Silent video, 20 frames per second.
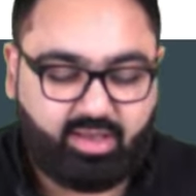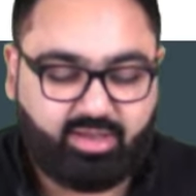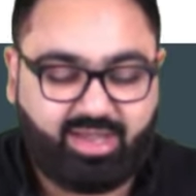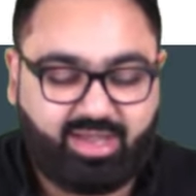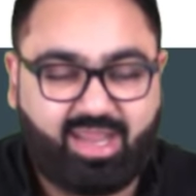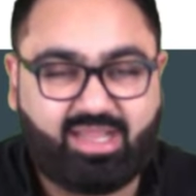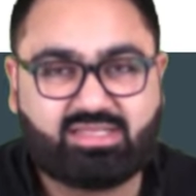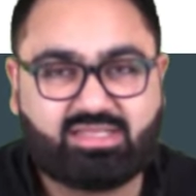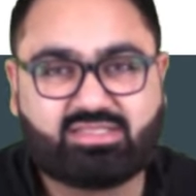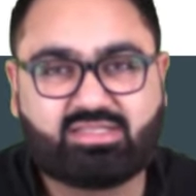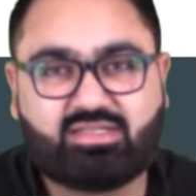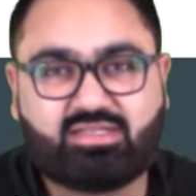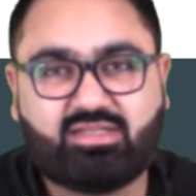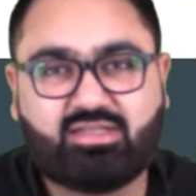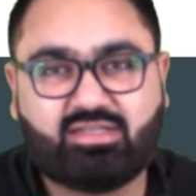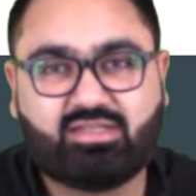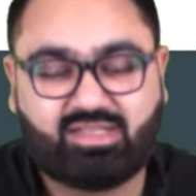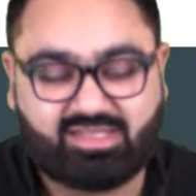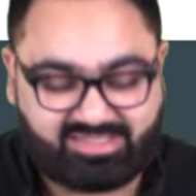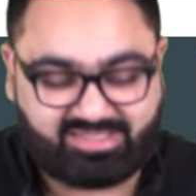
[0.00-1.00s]

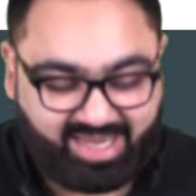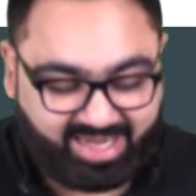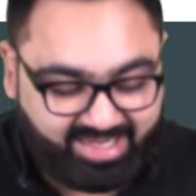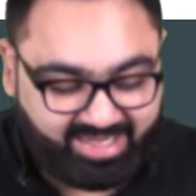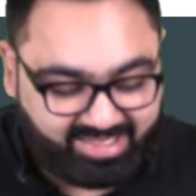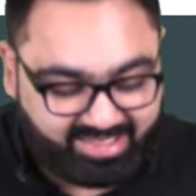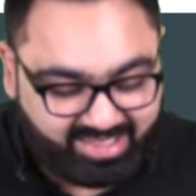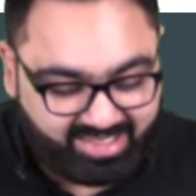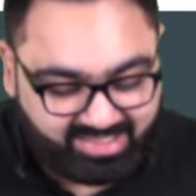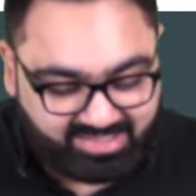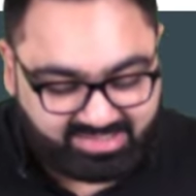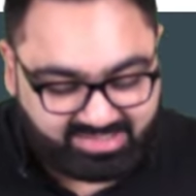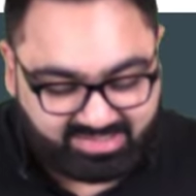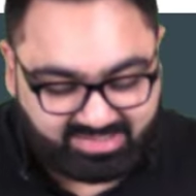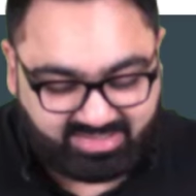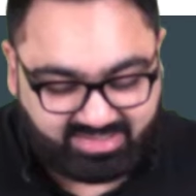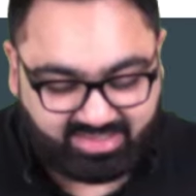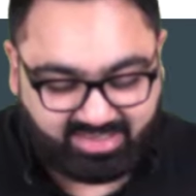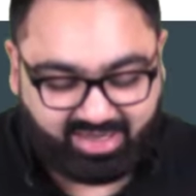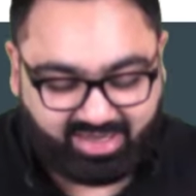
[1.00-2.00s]
Next, the
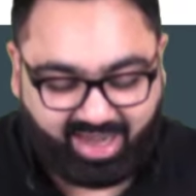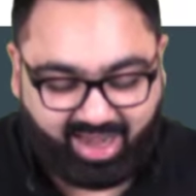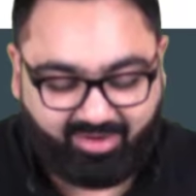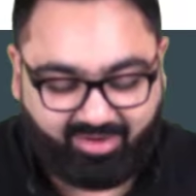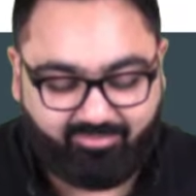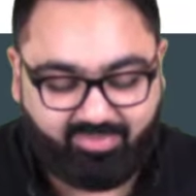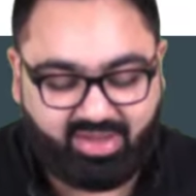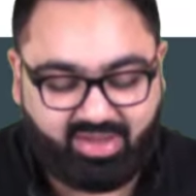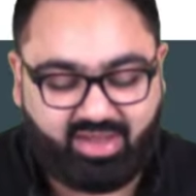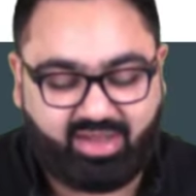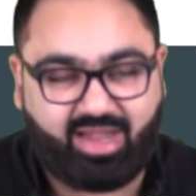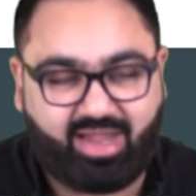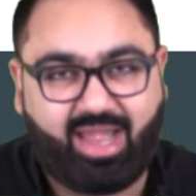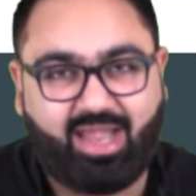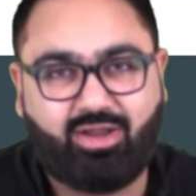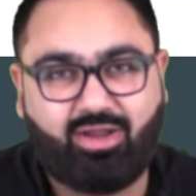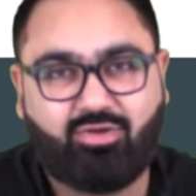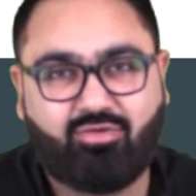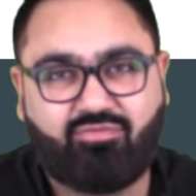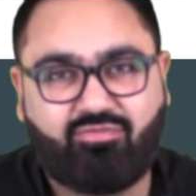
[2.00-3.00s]
scientists have been
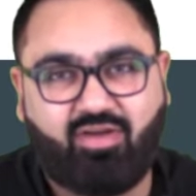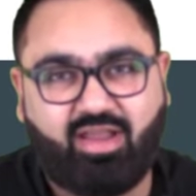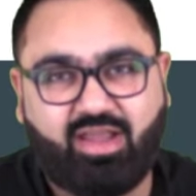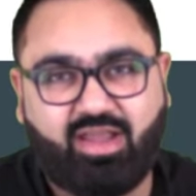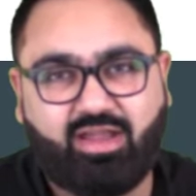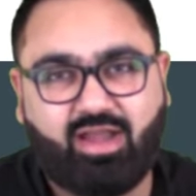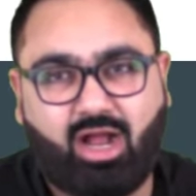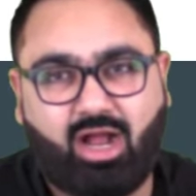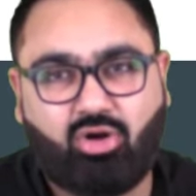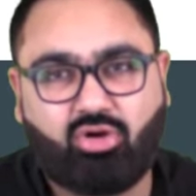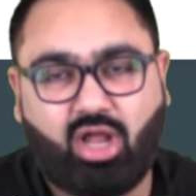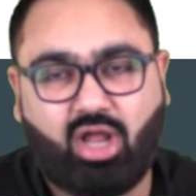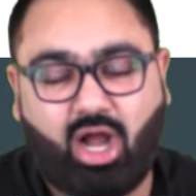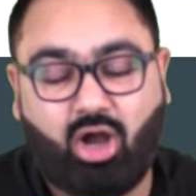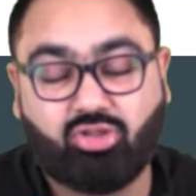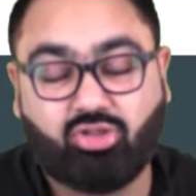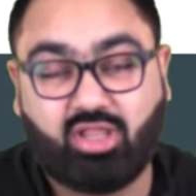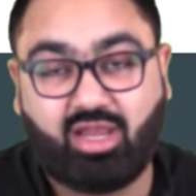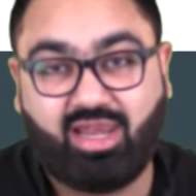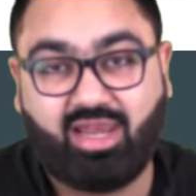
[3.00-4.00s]
trying to find out
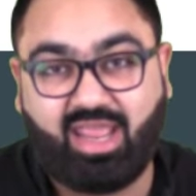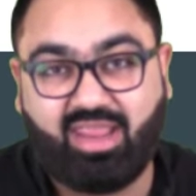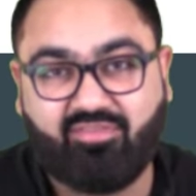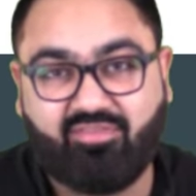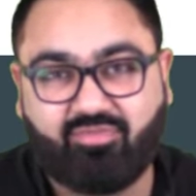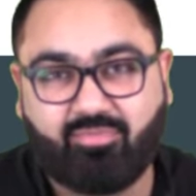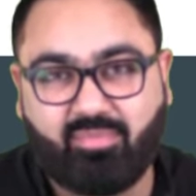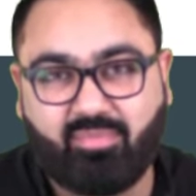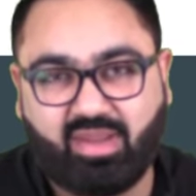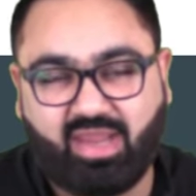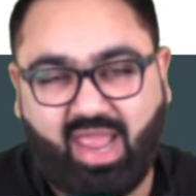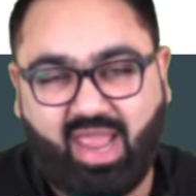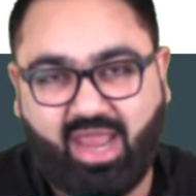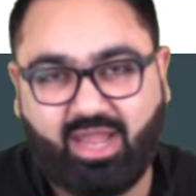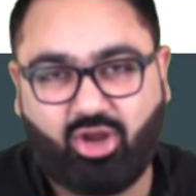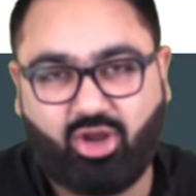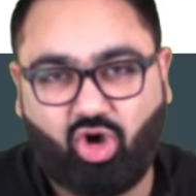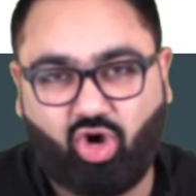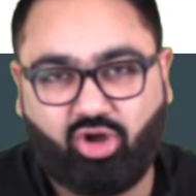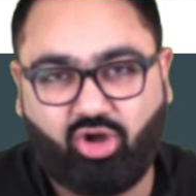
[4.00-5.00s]
how the life
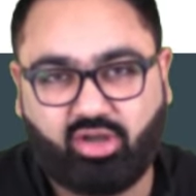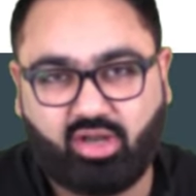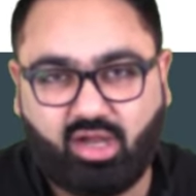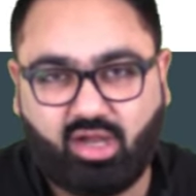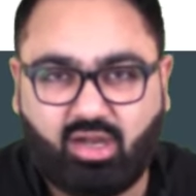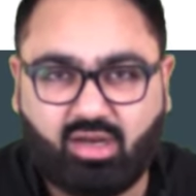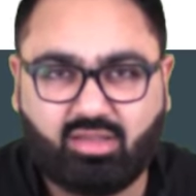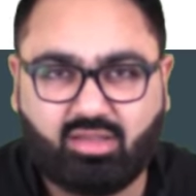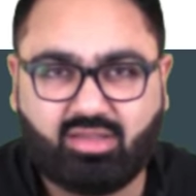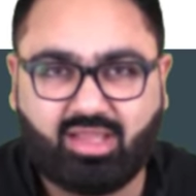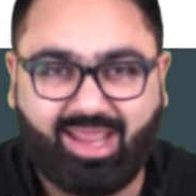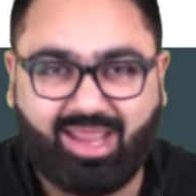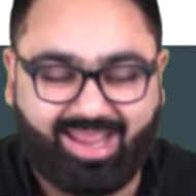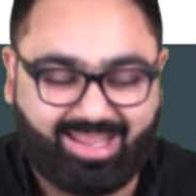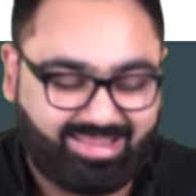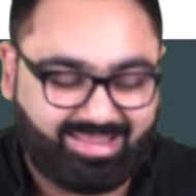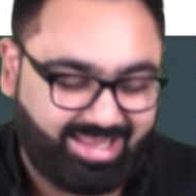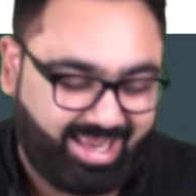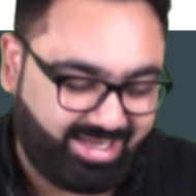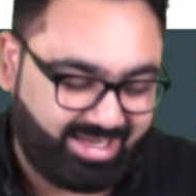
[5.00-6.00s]
began on Earth,
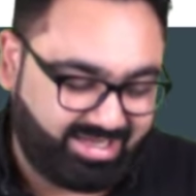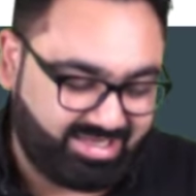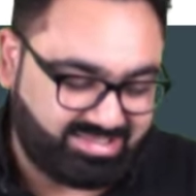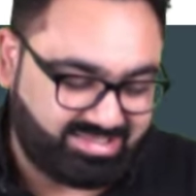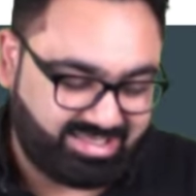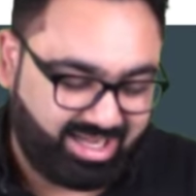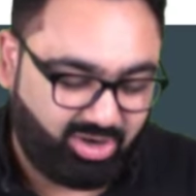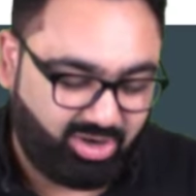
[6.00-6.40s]
and that is